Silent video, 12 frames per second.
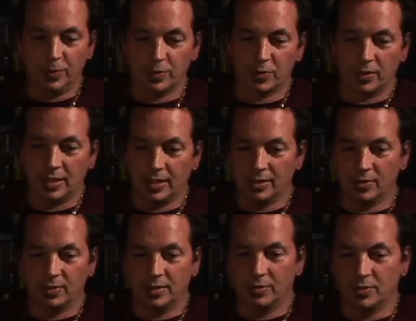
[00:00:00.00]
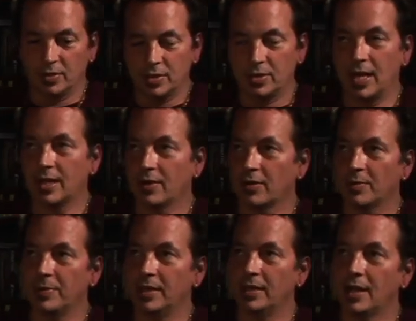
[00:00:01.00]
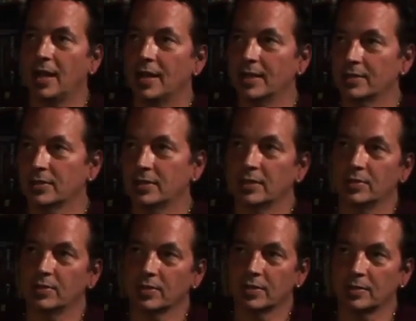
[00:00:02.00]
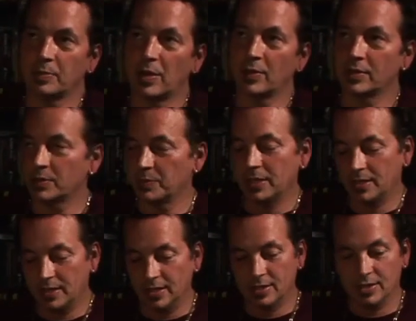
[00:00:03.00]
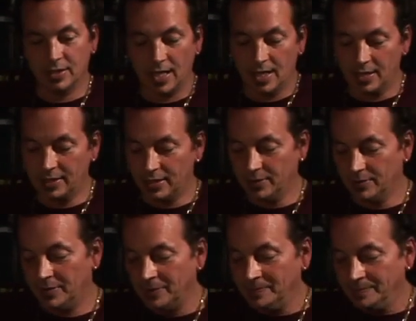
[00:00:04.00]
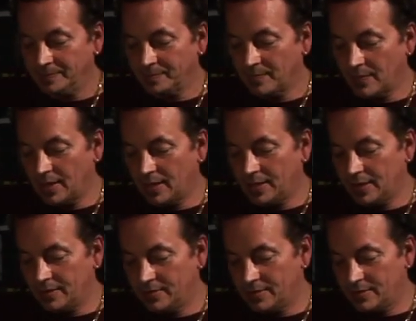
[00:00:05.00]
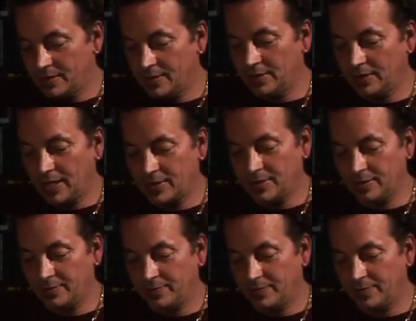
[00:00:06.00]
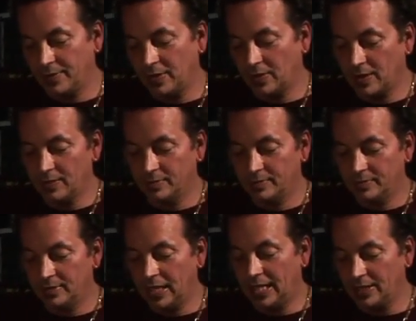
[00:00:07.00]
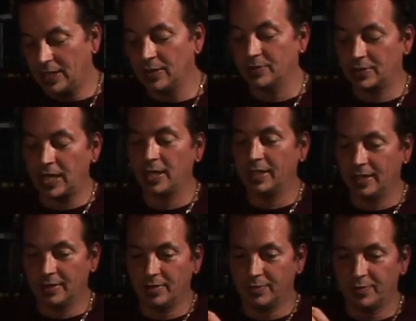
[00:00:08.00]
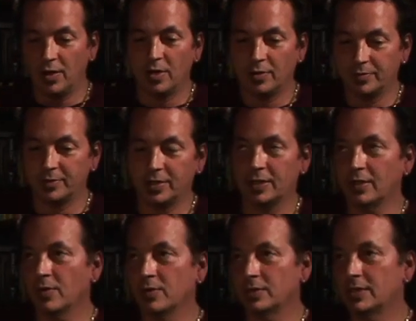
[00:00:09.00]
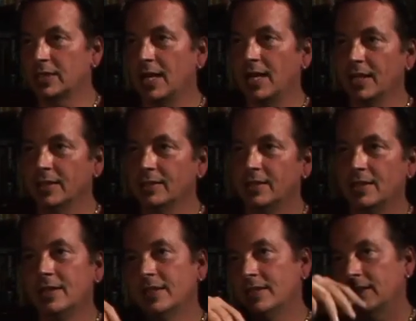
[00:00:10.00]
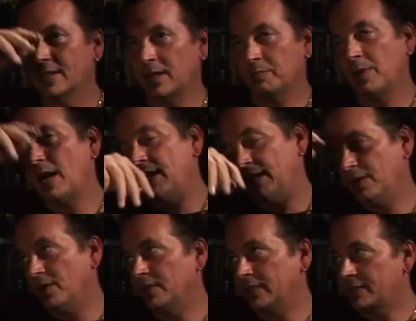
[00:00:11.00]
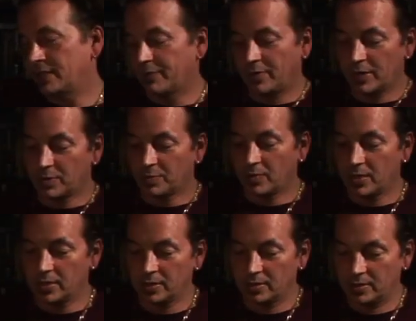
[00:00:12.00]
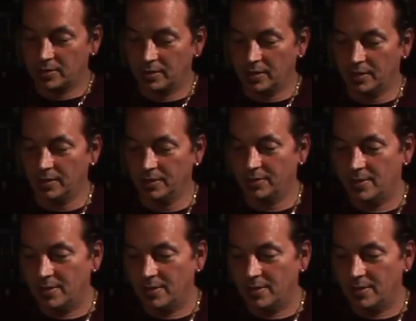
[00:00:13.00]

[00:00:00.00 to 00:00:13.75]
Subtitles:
trees, or they'll draw Jack Kirby eyes, or they'll draw Barry Smith this and that, and then until they actually figure out, and it'll steadily evolve to their own style, combining all these different inspirations. And